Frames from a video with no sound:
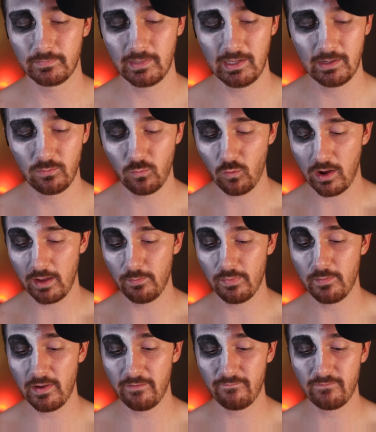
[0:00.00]
and wipe
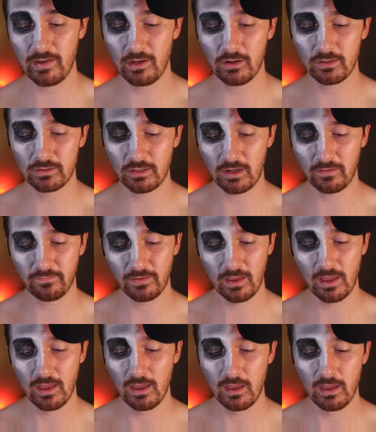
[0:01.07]
my fingers off
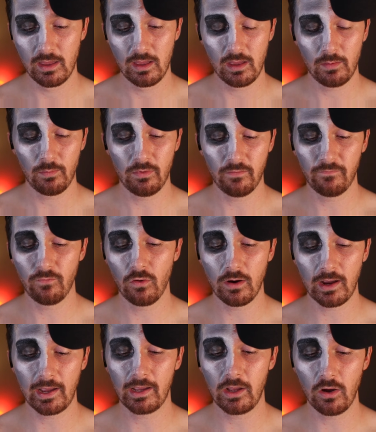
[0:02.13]
before
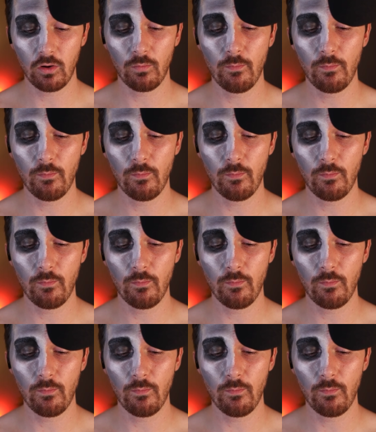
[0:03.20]
I go